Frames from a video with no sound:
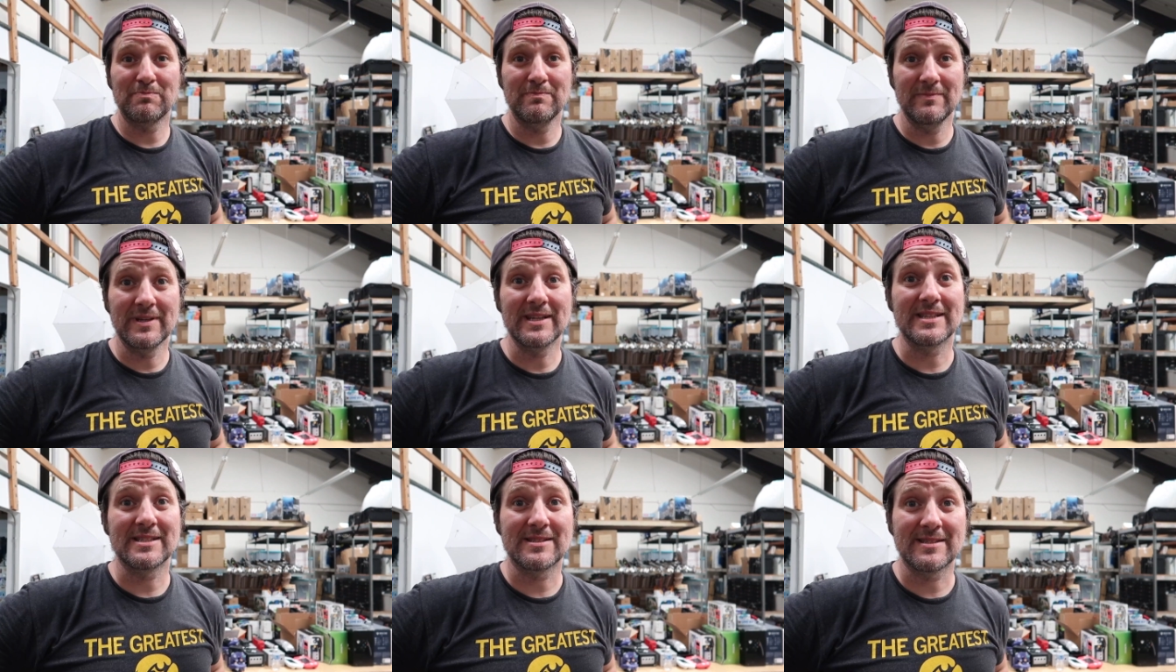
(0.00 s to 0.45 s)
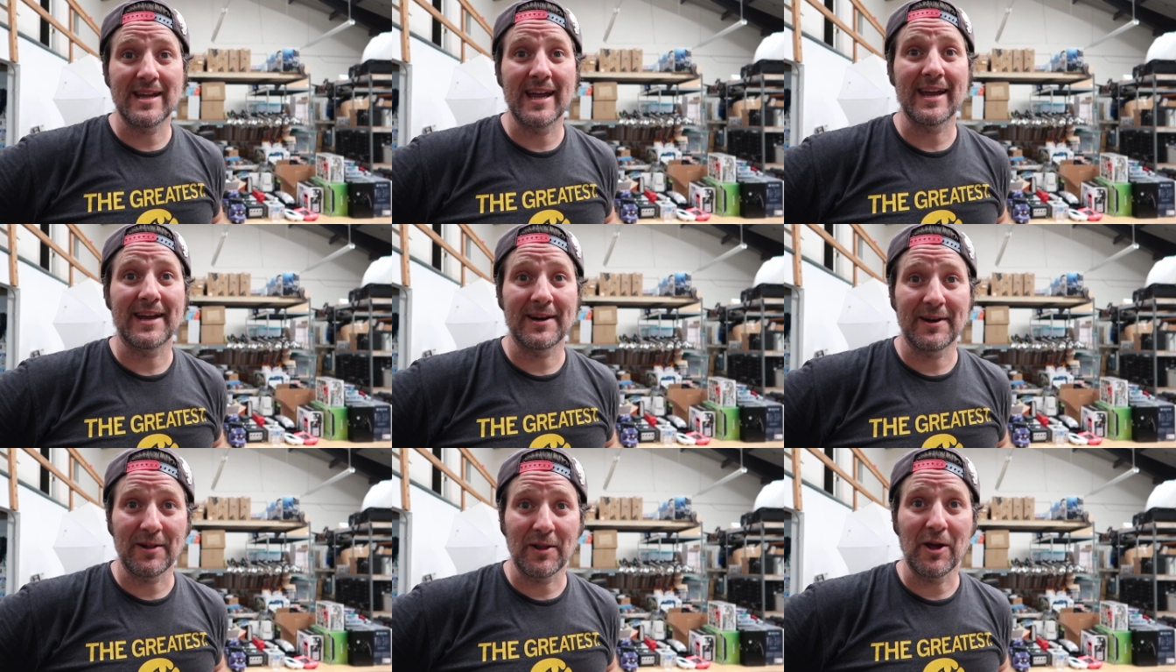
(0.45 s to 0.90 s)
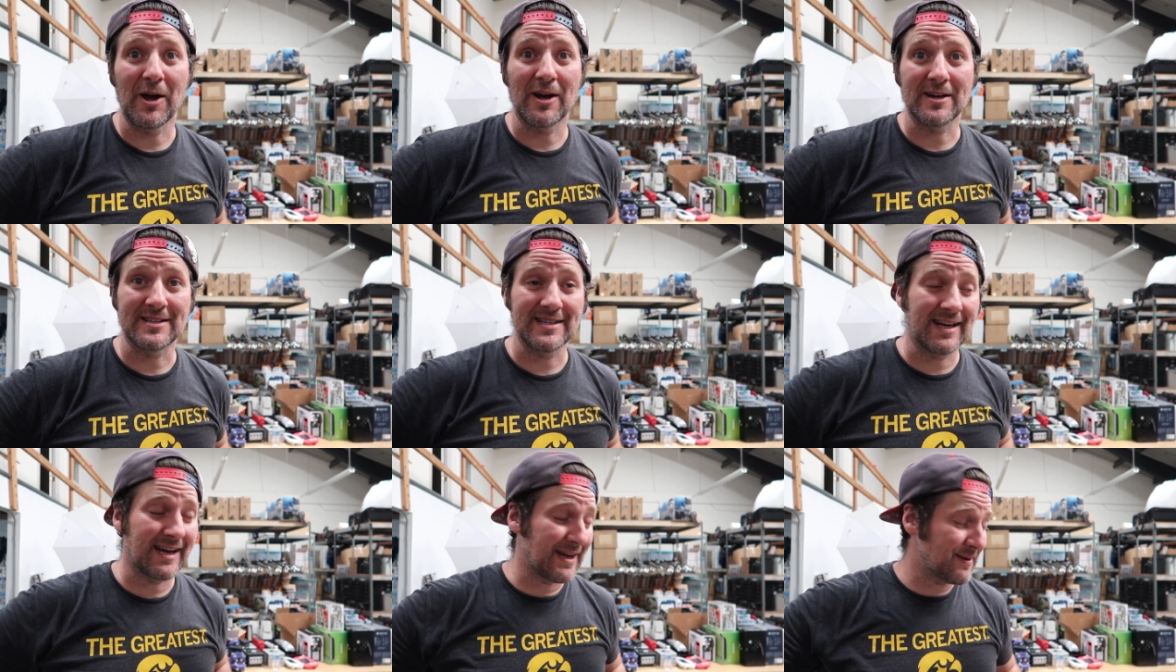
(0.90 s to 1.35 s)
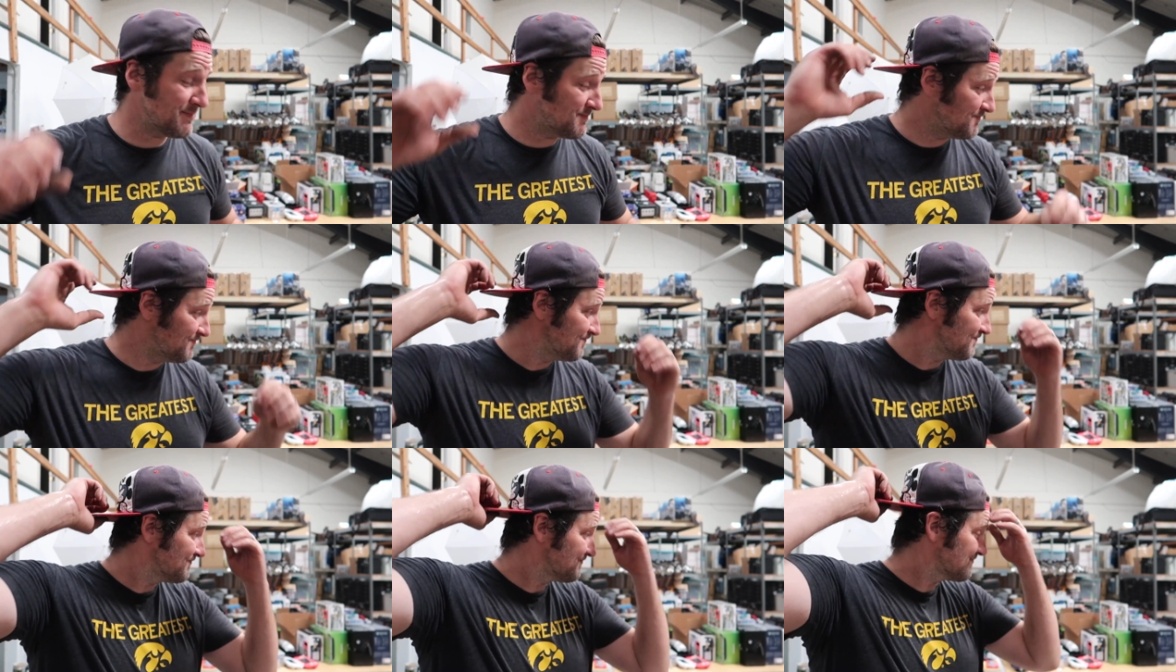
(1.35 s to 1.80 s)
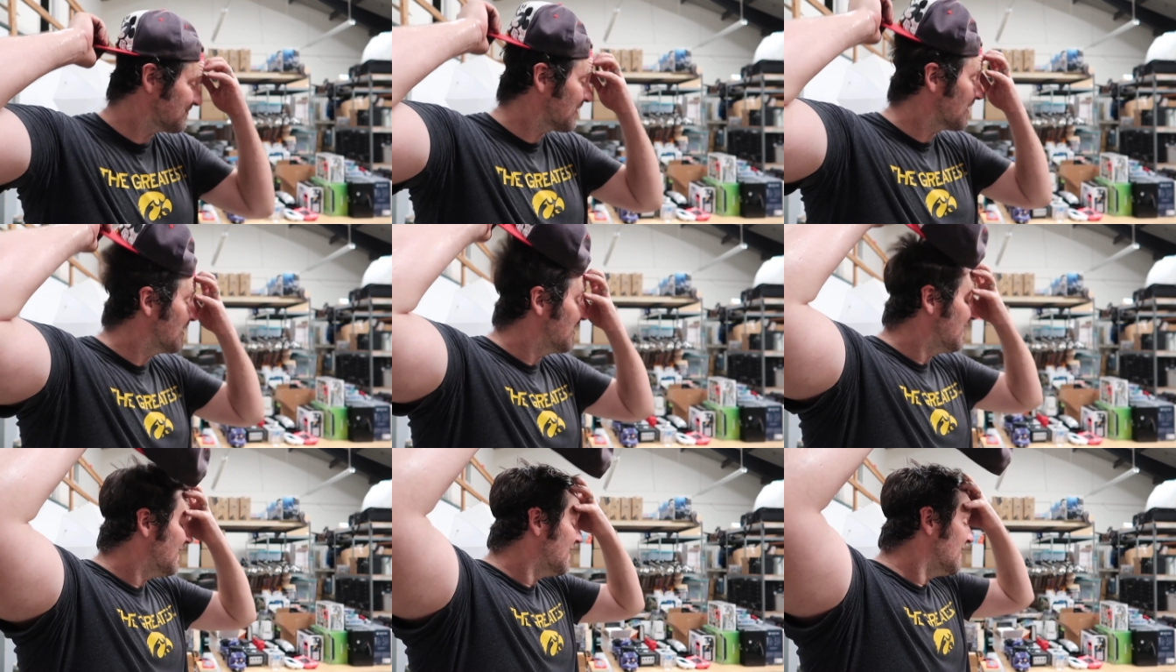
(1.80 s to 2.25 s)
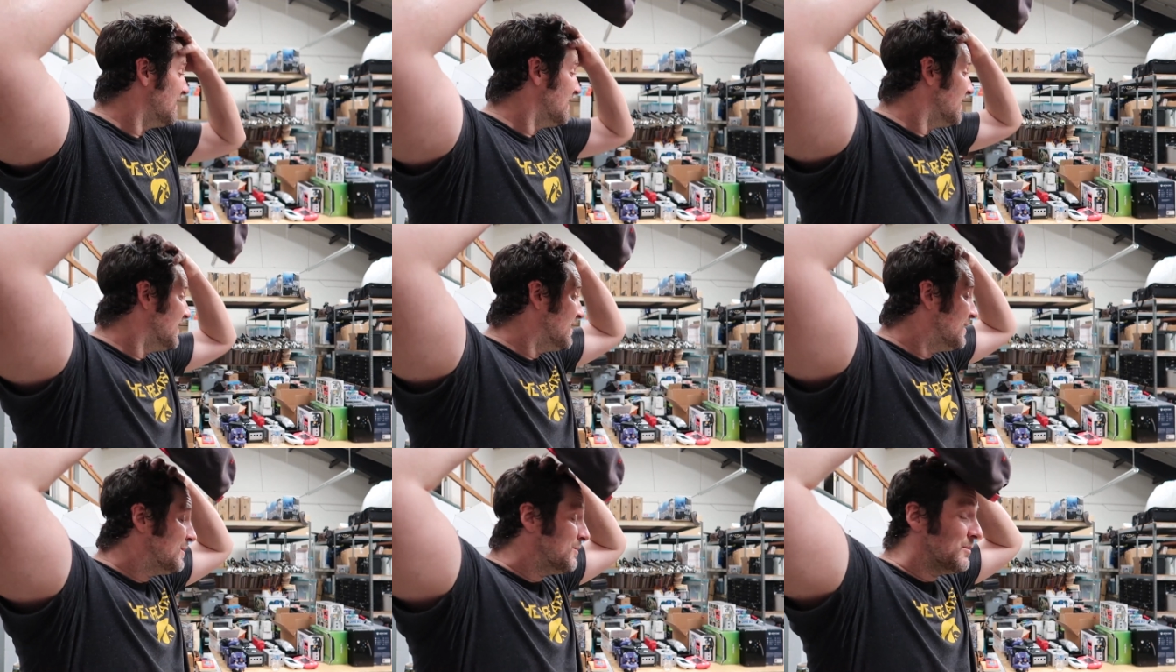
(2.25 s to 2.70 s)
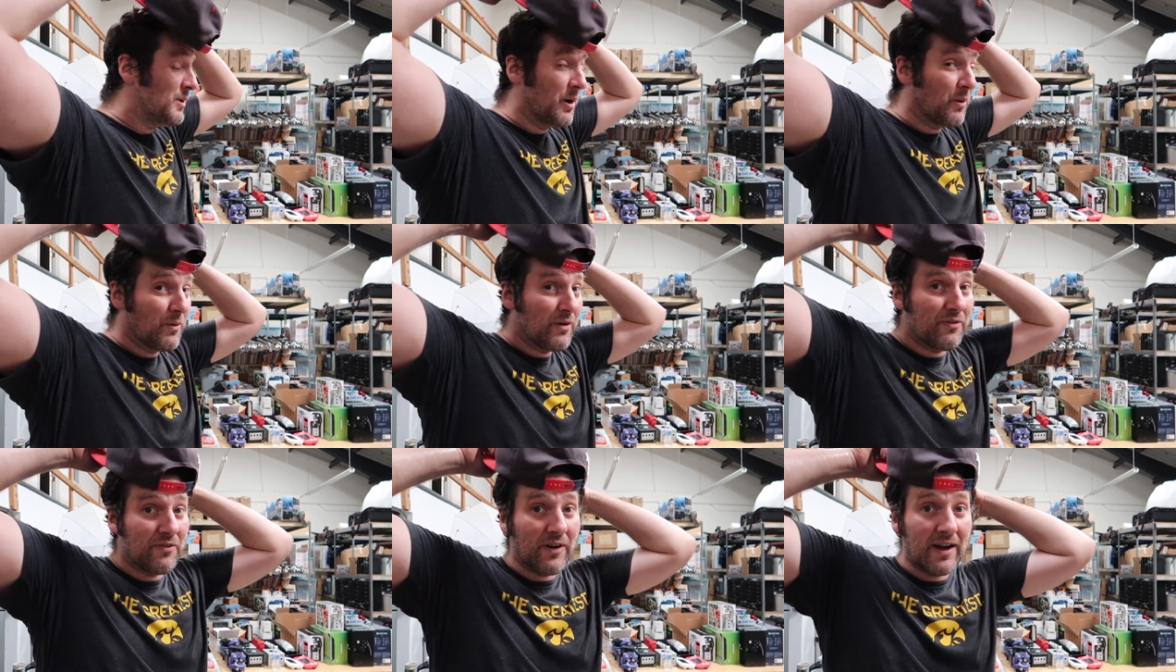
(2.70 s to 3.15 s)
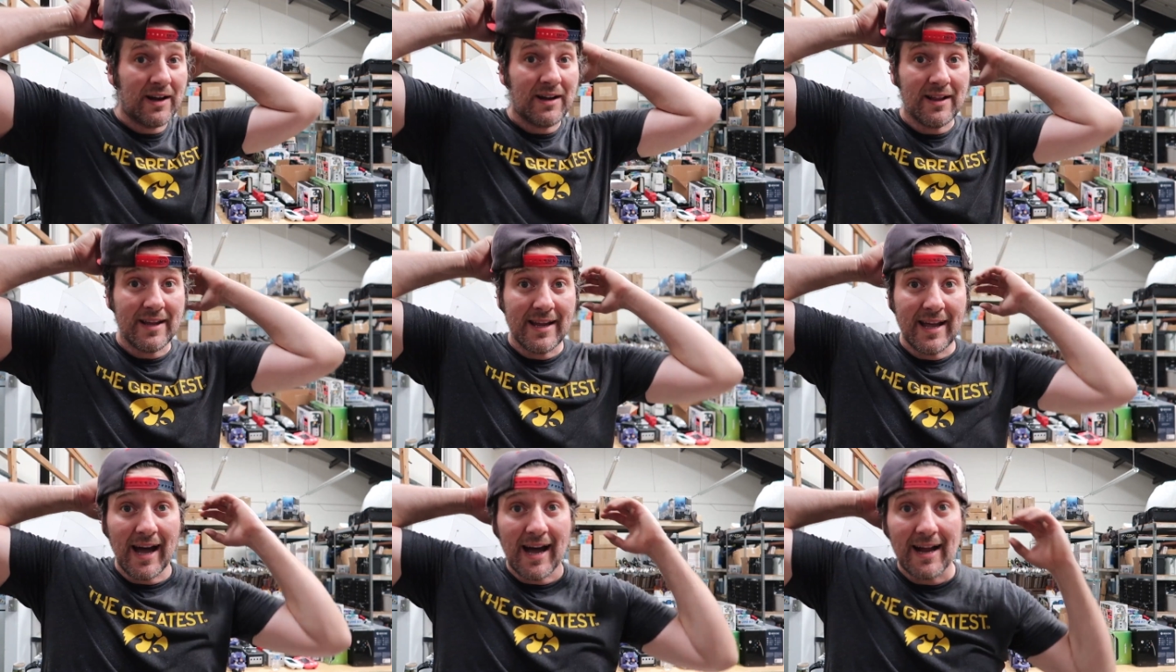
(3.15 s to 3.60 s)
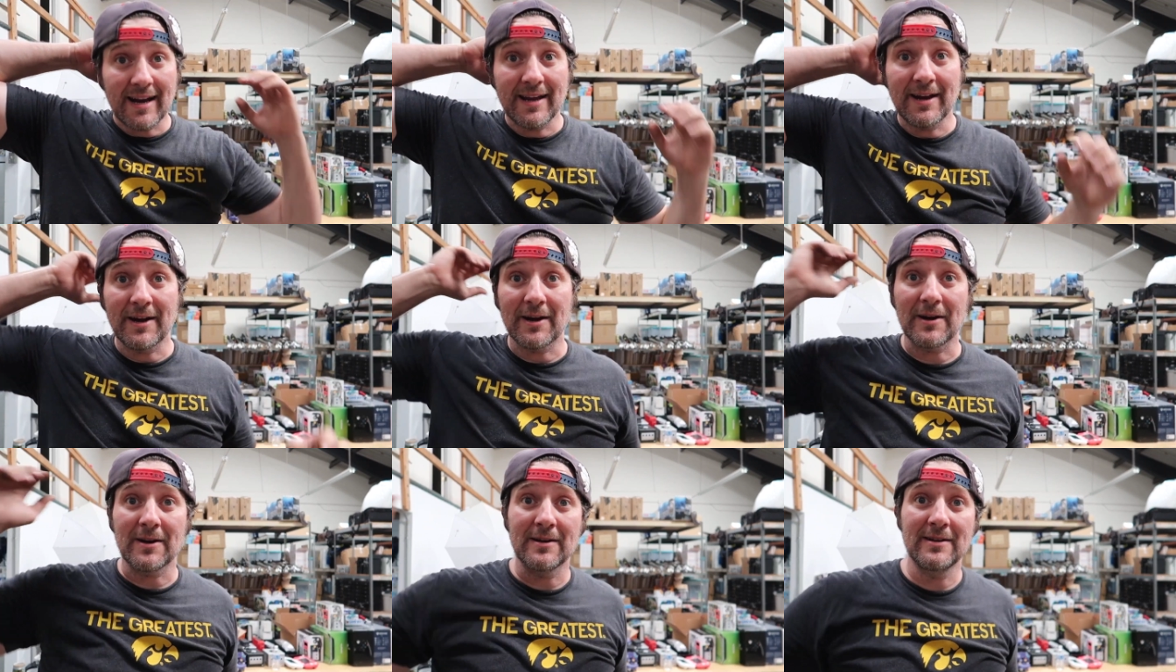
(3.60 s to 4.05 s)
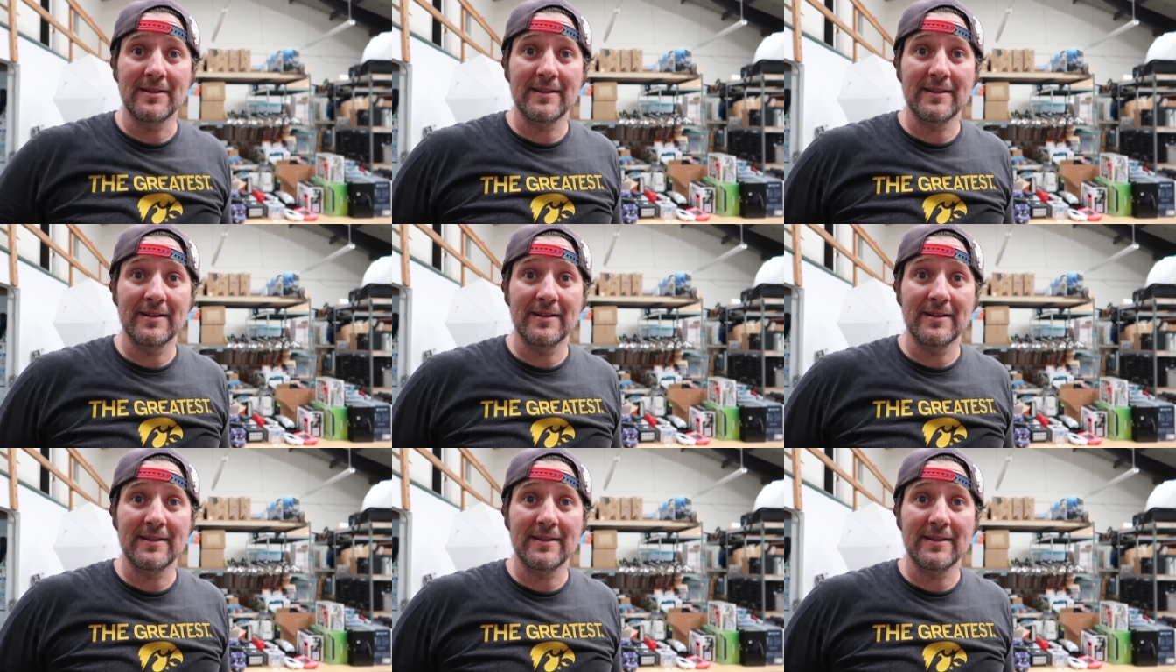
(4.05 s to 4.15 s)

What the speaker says: It's taken a long time, but we finally got here,